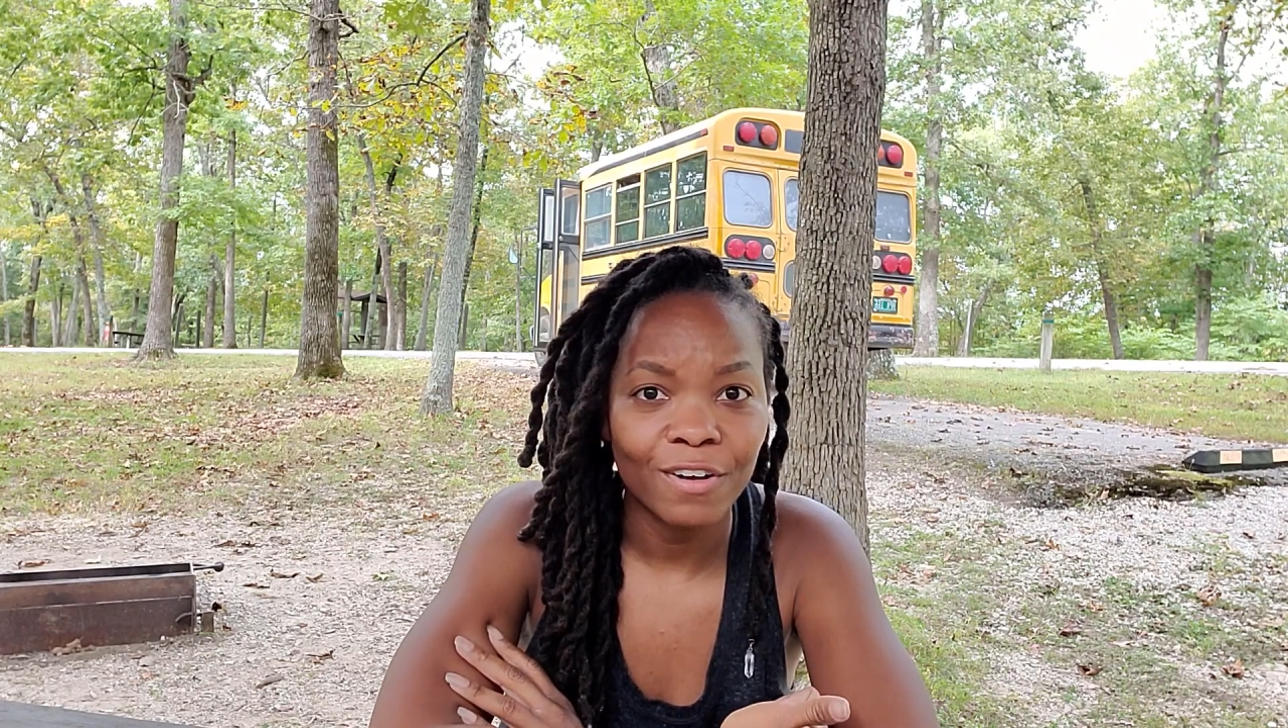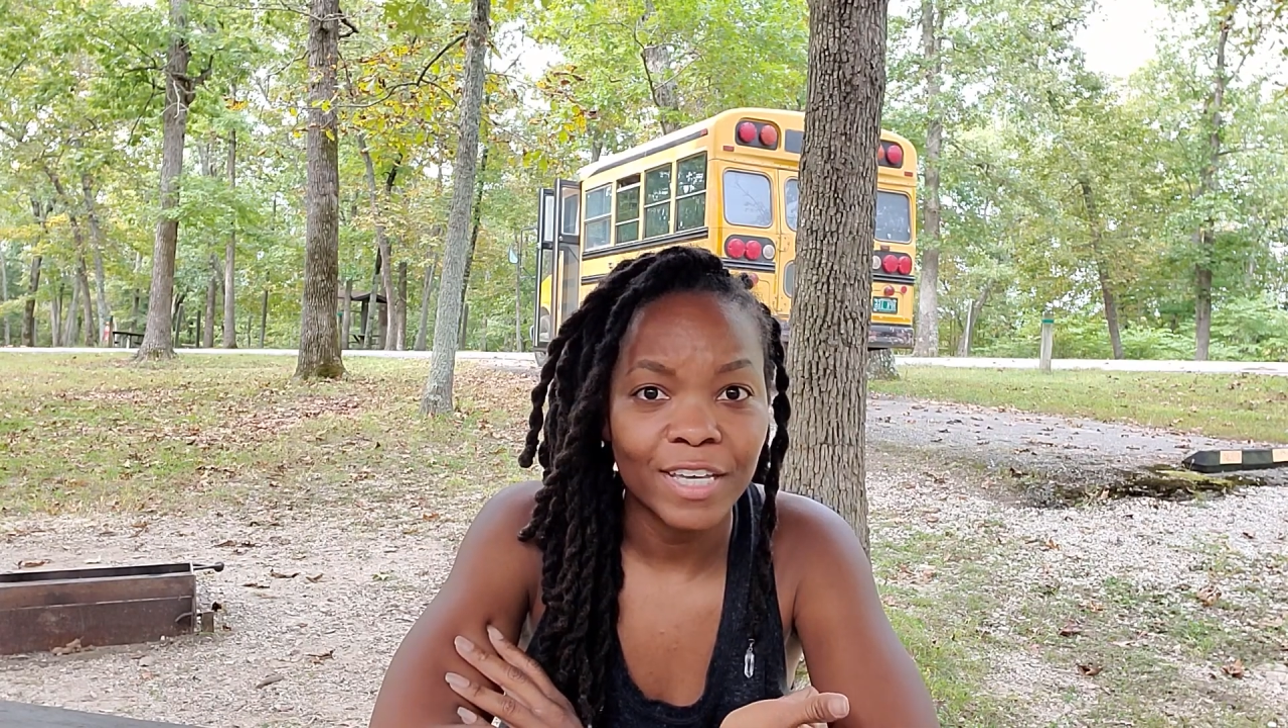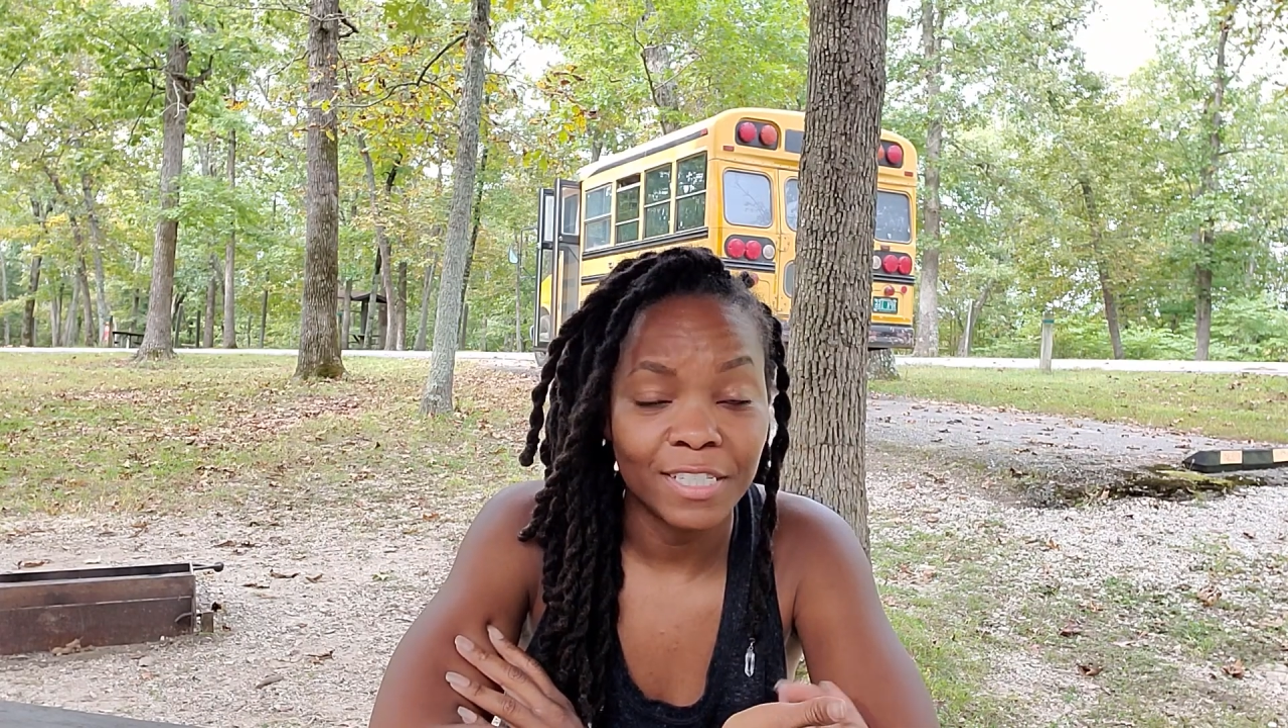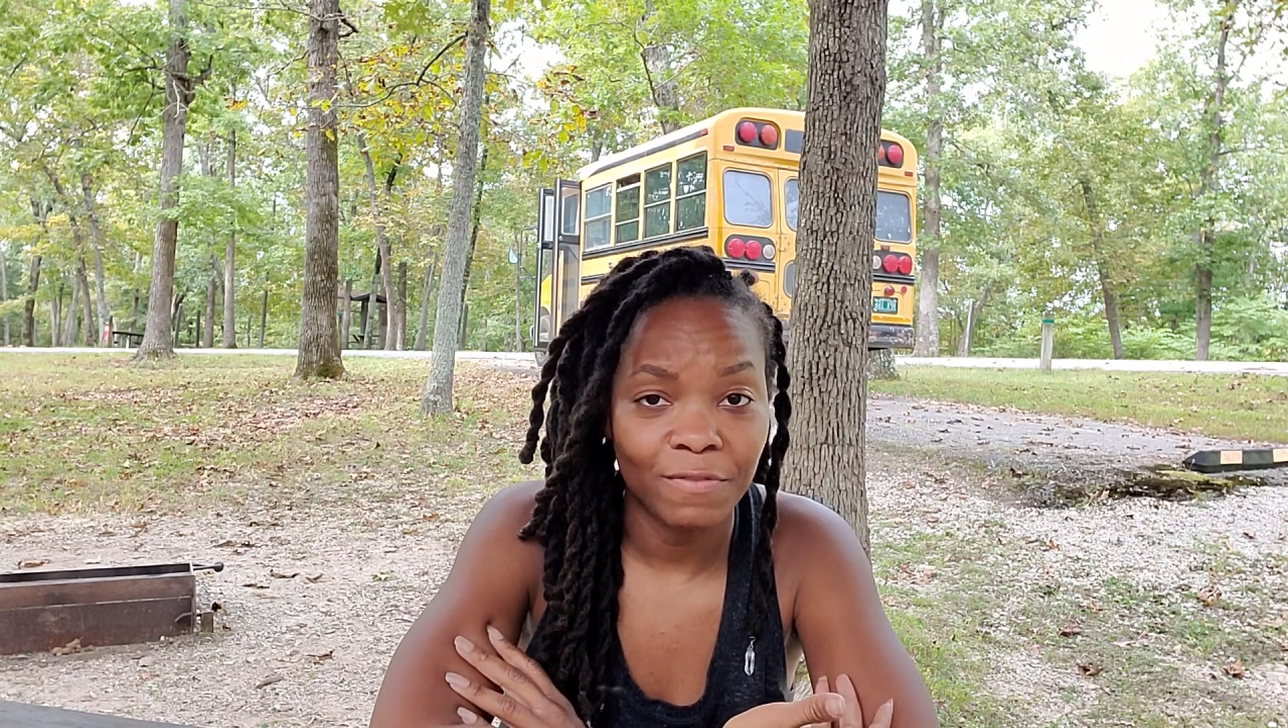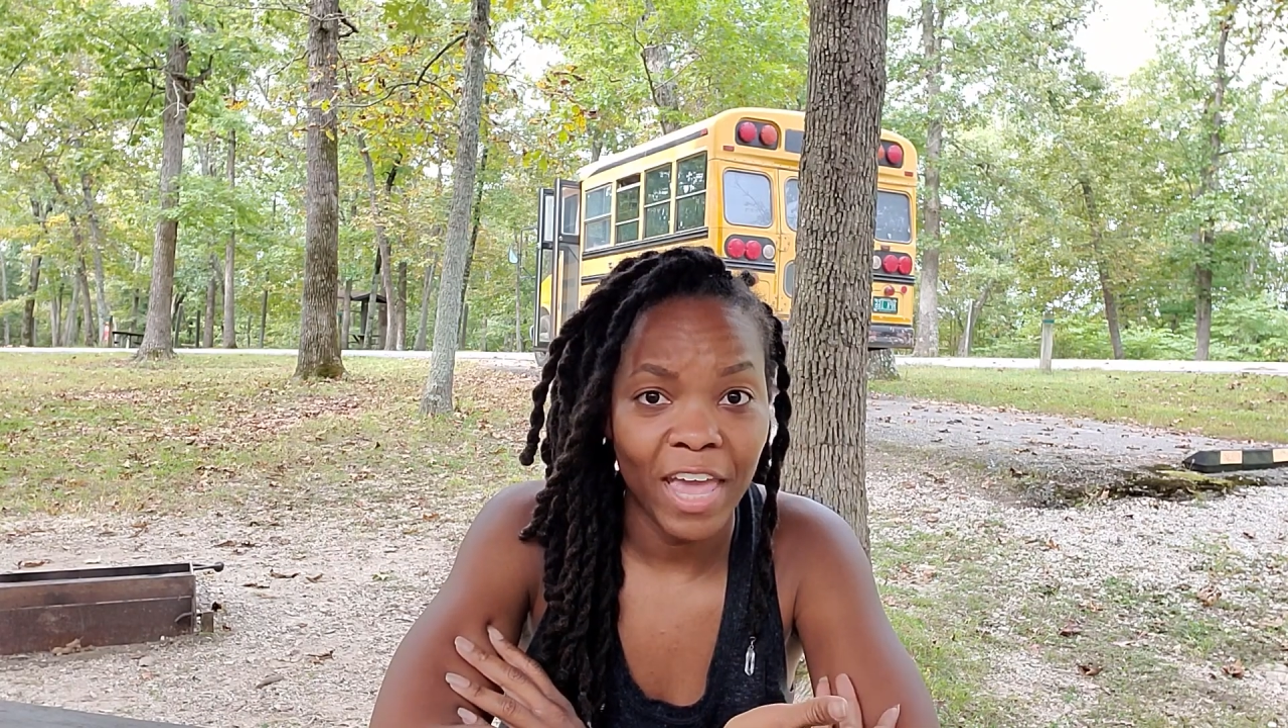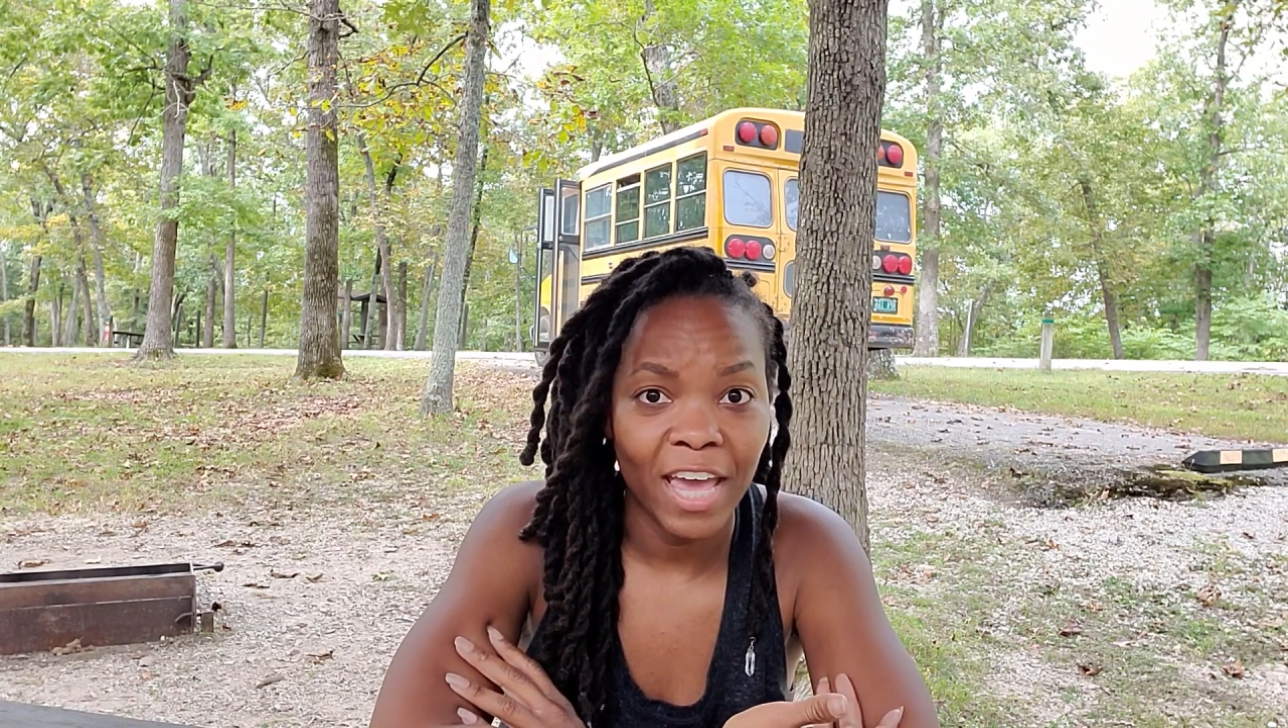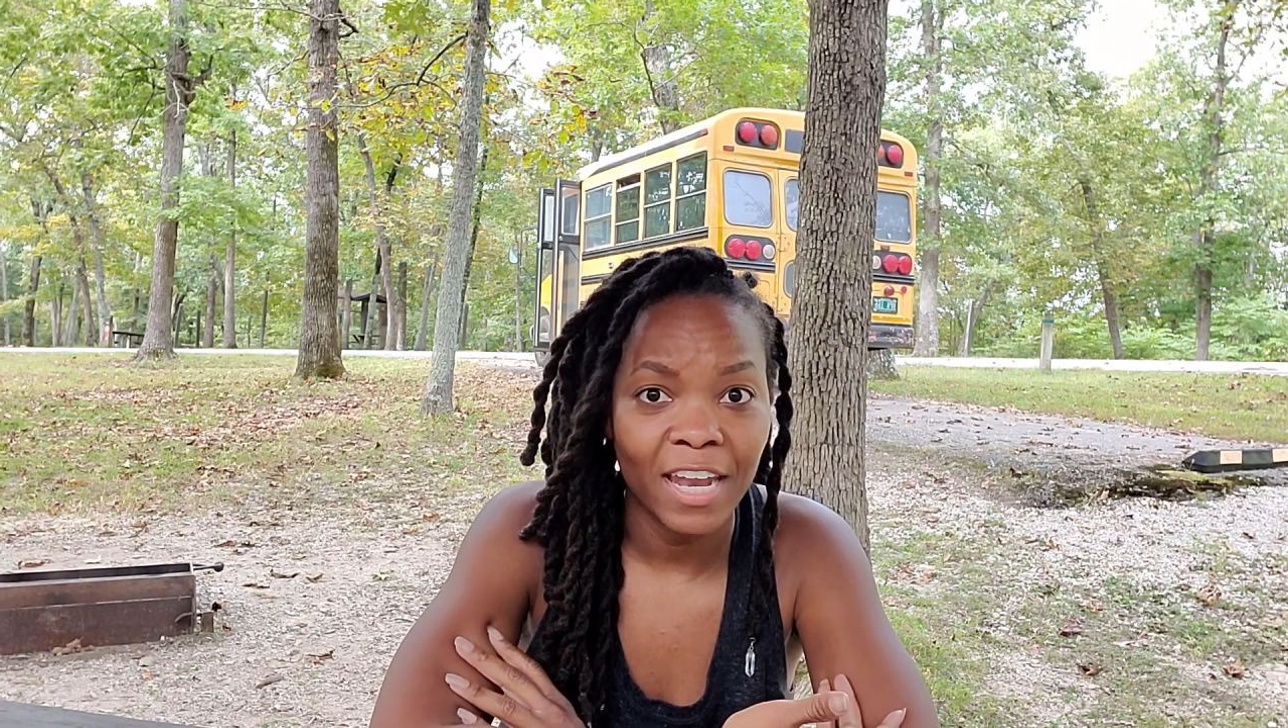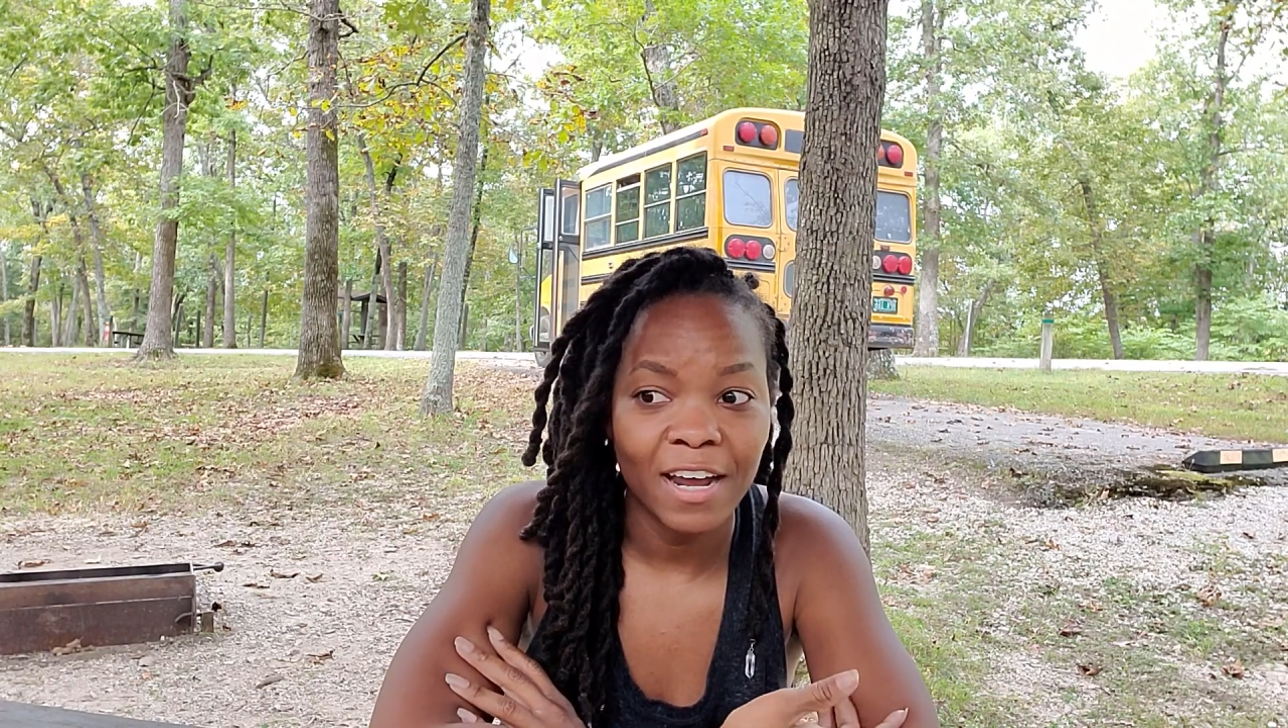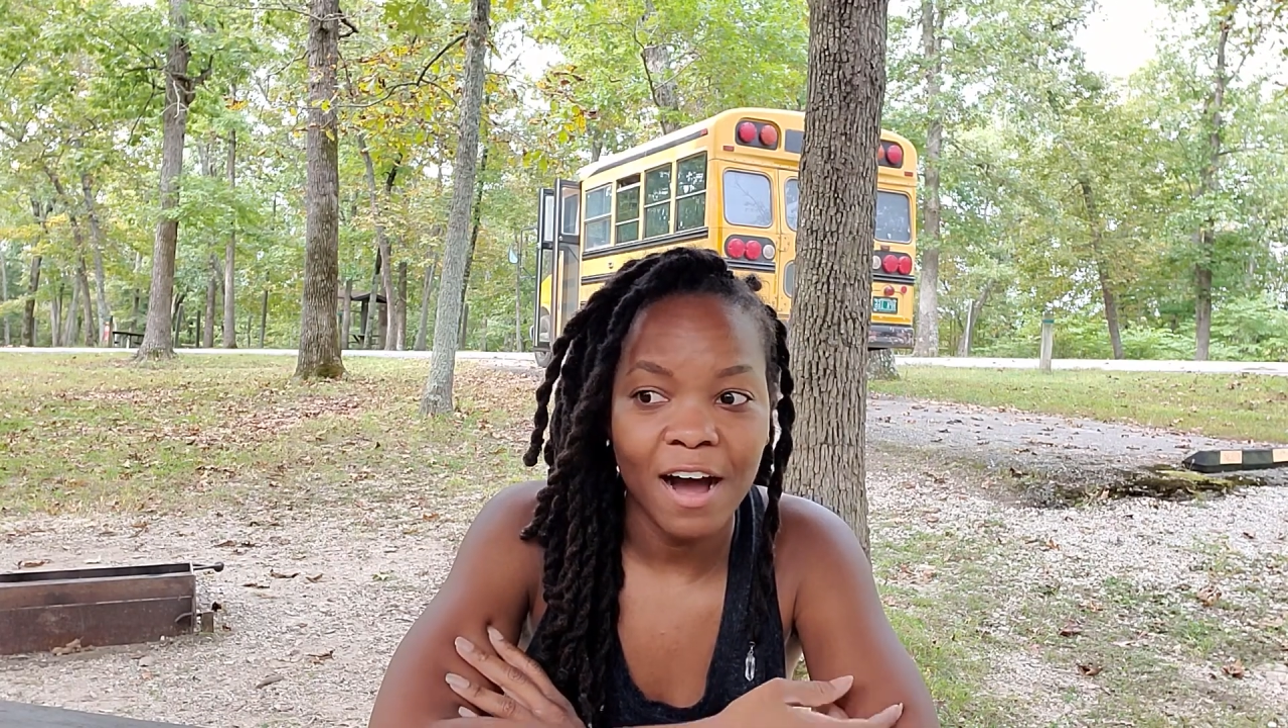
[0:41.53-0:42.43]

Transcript: his van,